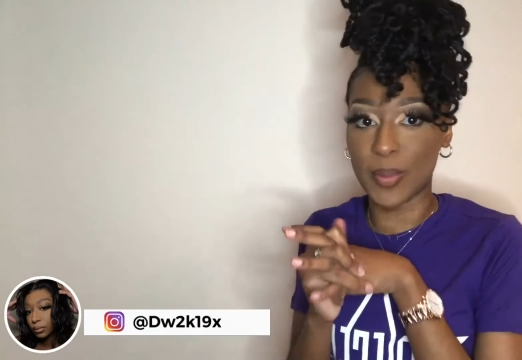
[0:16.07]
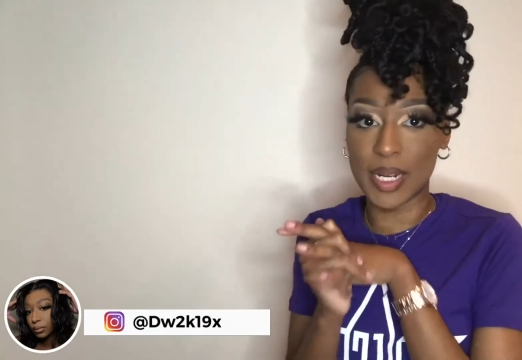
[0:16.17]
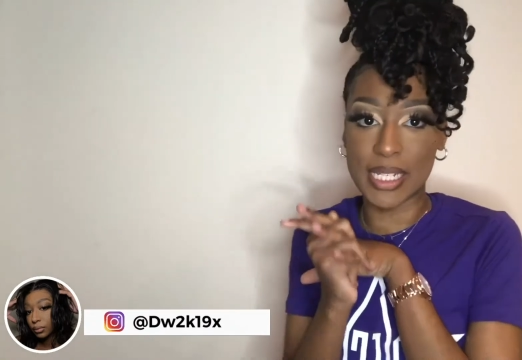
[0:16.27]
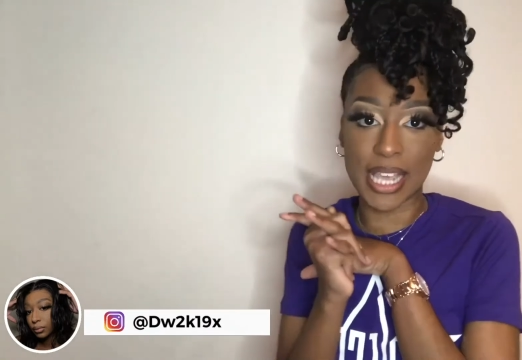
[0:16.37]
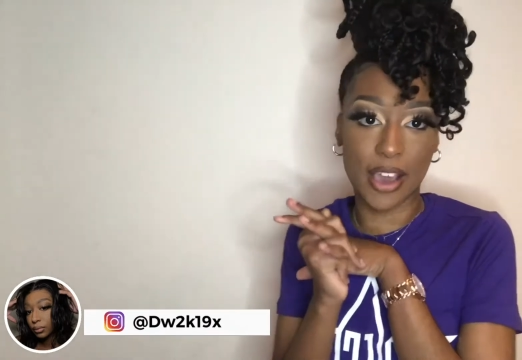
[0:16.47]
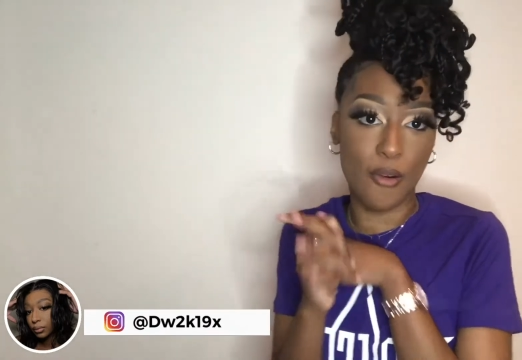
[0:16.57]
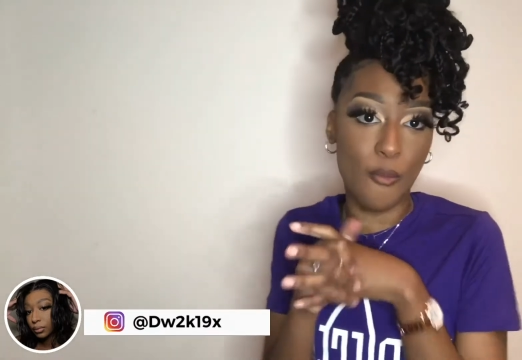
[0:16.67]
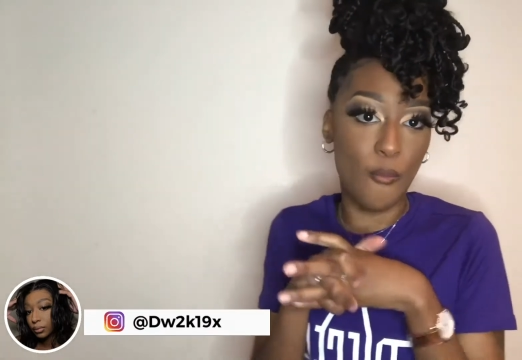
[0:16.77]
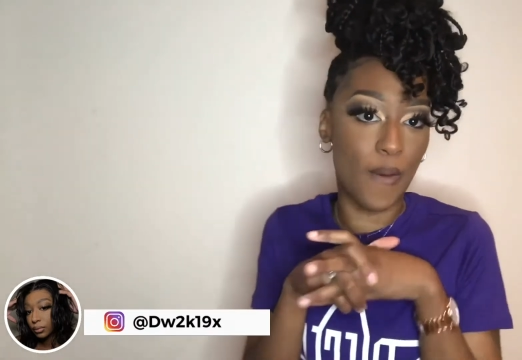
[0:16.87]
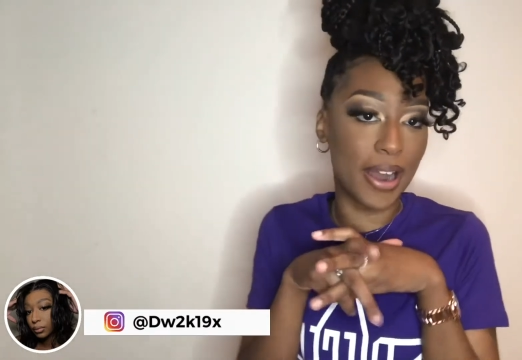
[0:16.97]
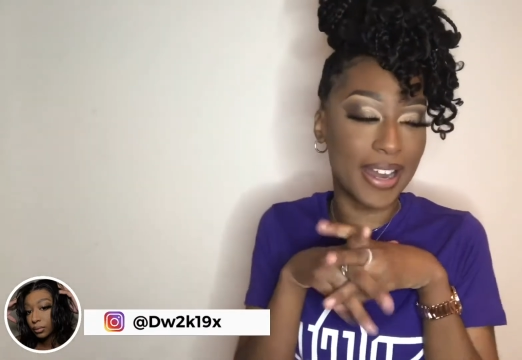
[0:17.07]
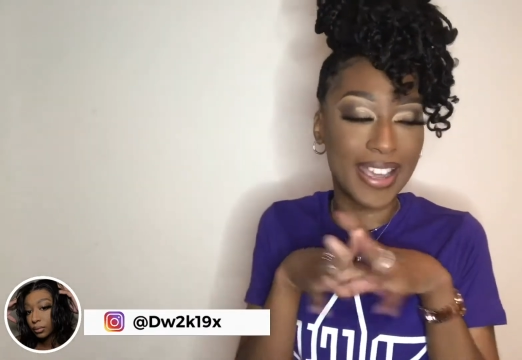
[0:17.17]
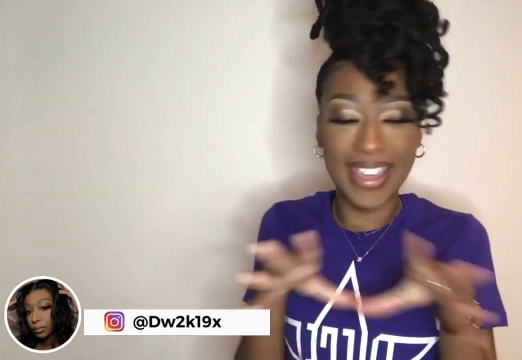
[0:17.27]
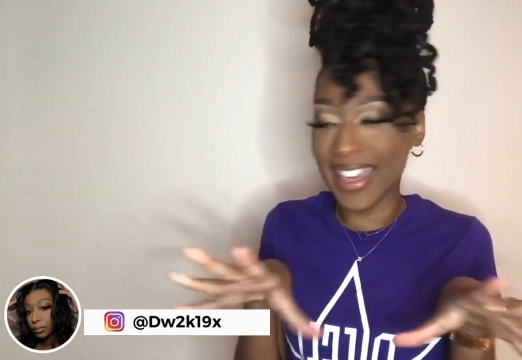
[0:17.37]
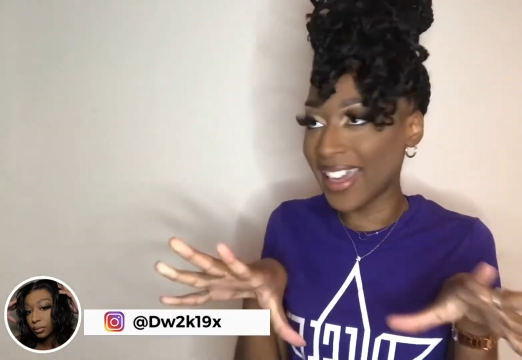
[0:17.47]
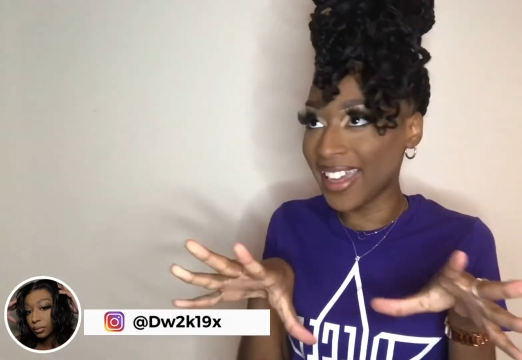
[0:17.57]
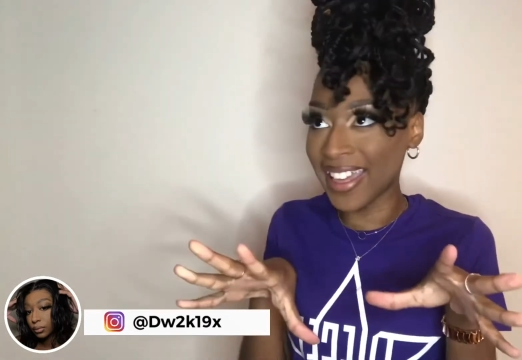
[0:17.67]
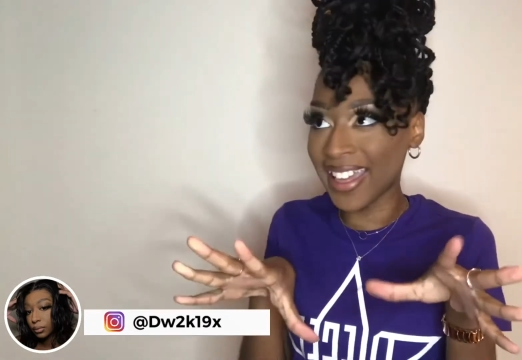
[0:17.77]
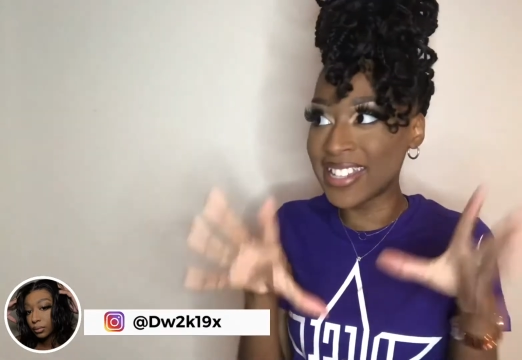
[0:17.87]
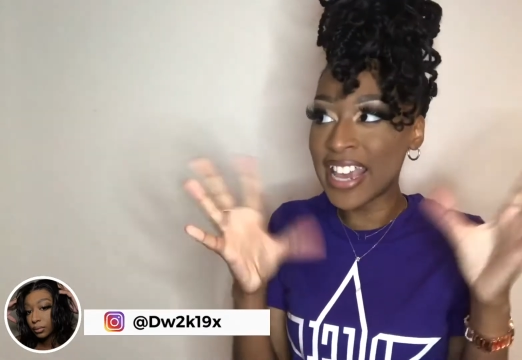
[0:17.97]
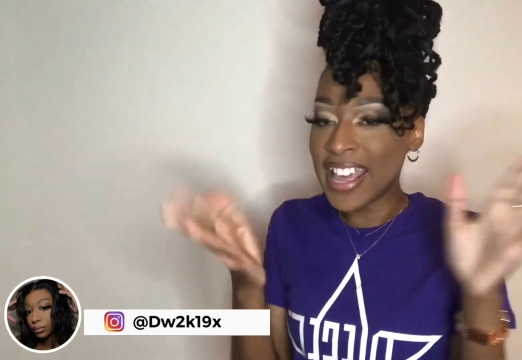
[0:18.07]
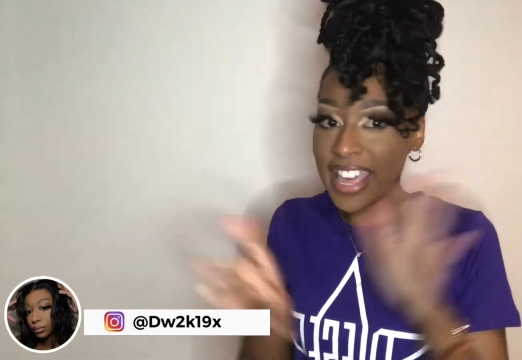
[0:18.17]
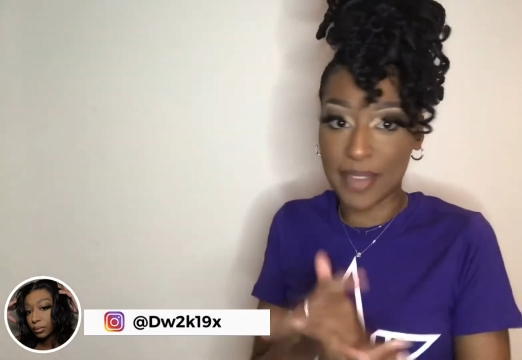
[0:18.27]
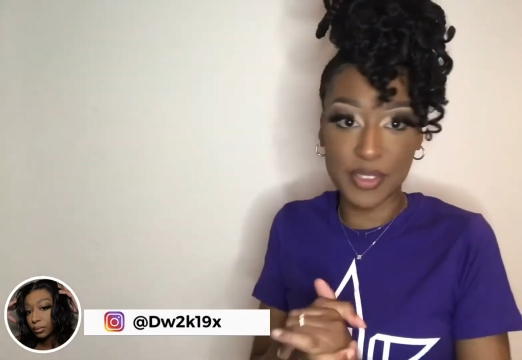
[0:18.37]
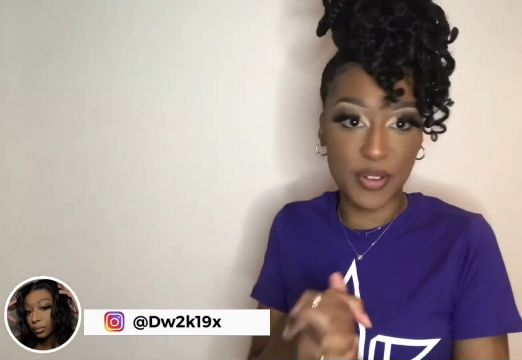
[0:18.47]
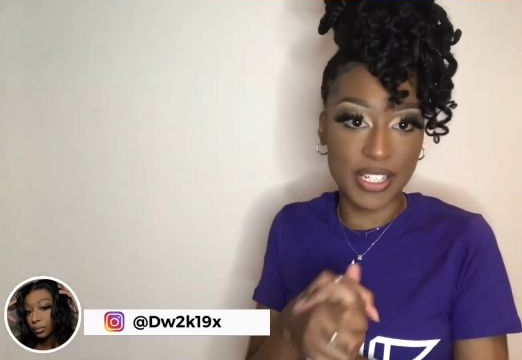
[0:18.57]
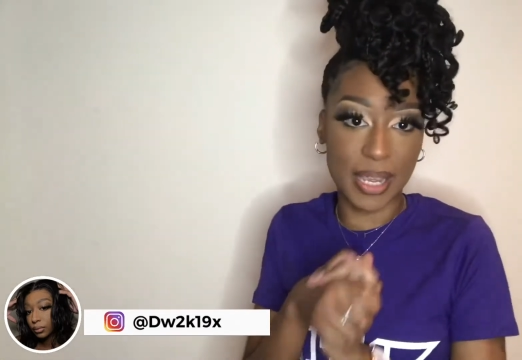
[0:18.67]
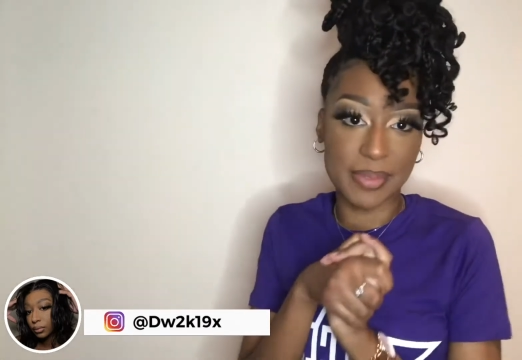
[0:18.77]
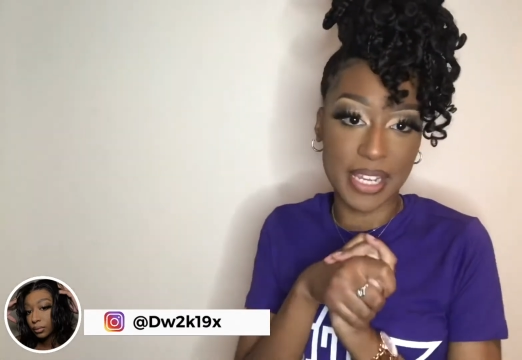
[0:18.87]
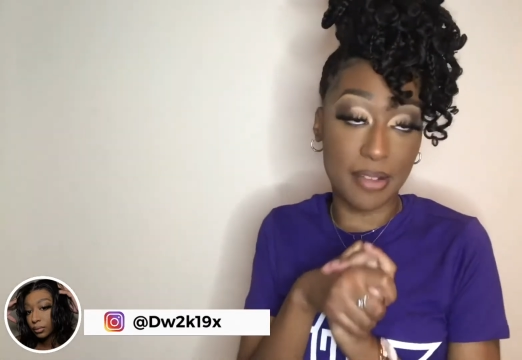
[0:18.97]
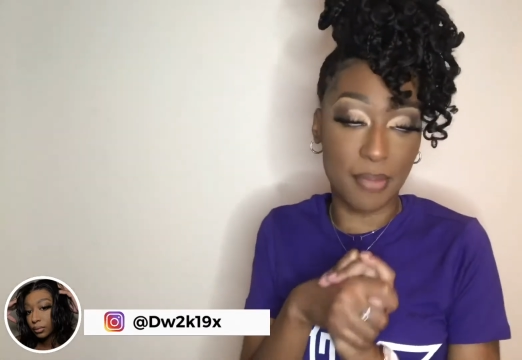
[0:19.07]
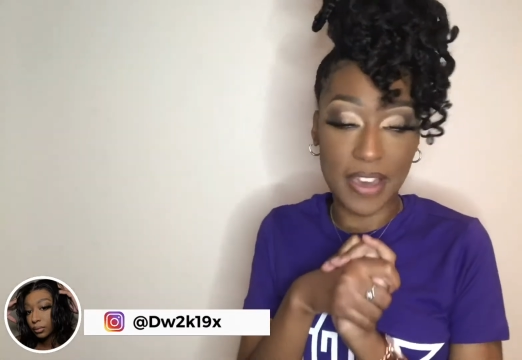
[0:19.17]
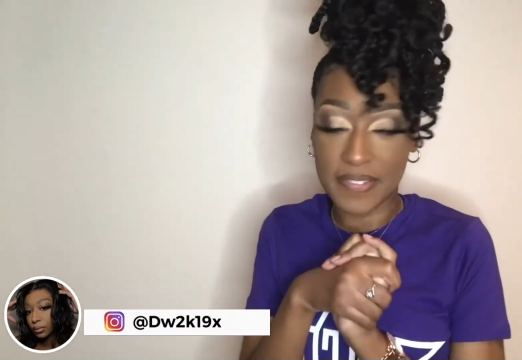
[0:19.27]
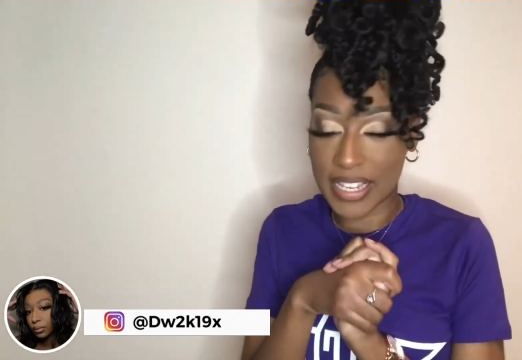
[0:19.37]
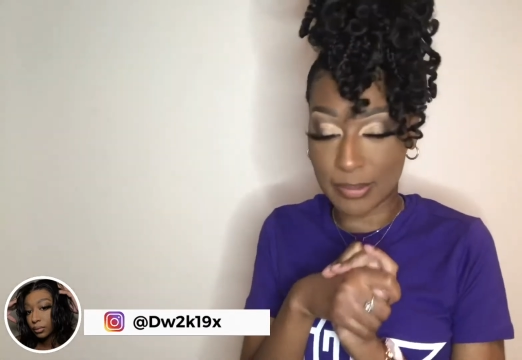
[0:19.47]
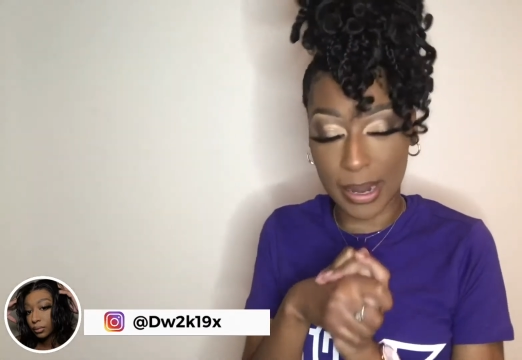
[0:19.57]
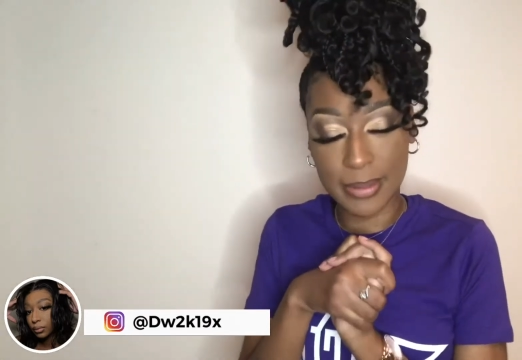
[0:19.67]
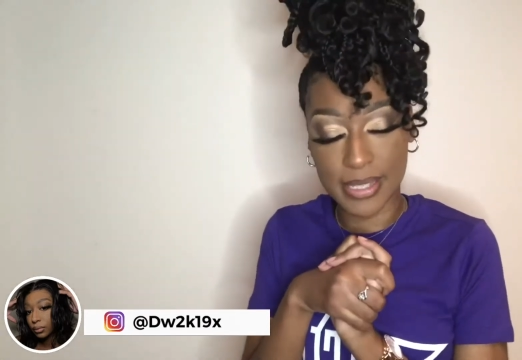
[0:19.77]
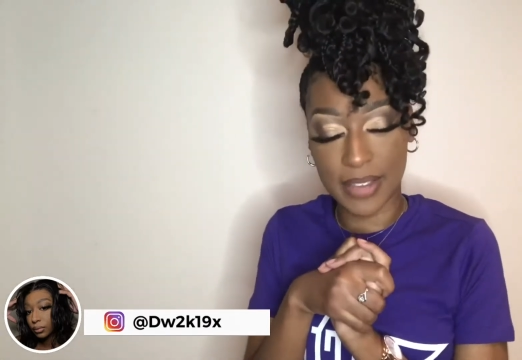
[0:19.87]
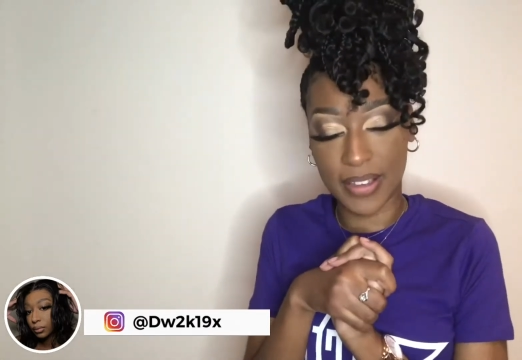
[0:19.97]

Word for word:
Speaker 1: stay on it. If it's the first time seeing my face, my name is Deviány,